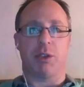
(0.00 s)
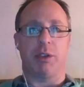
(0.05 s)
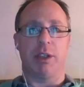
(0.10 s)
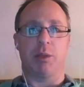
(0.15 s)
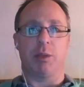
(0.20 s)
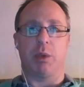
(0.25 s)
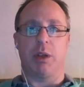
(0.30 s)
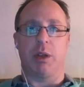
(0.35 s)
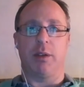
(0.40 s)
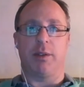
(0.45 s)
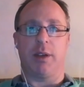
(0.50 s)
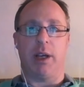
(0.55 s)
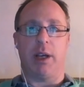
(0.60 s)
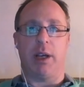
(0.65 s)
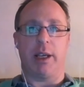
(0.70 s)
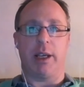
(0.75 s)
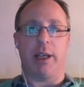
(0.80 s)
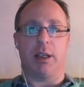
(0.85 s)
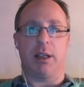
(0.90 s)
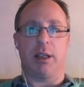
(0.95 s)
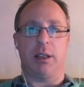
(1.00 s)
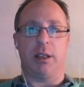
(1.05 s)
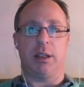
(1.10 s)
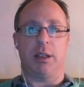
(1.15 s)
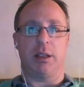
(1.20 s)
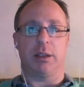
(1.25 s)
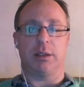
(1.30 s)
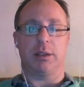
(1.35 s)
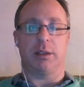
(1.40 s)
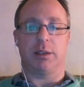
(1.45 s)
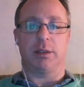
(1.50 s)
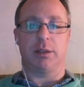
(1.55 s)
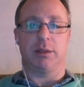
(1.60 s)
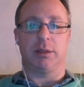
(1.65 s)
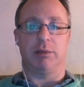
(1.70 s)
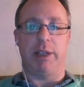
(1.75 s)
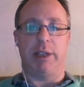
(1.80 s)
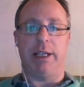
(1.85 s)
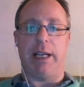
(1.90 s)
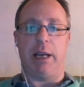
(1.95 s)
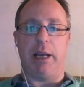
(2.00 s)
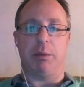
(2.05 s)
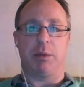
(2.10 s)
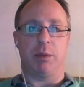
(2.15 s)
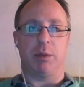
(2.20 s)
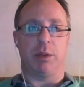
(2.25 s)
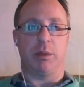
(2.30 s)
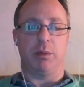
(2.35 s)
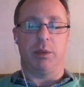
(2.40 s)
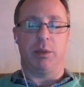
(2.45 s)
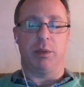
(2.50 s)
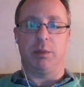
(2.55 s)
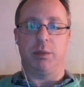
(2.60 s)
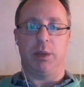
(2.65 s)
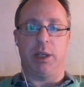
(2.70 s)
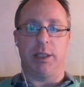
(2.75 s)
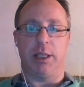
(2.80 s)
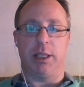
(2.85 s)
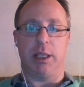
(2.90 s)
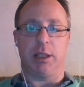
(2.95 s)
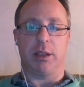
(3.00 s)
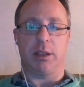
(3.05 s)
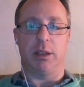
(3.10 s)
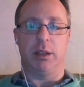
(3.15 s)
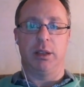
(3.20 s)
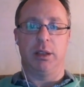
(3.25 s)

is one of relapse with my addiction.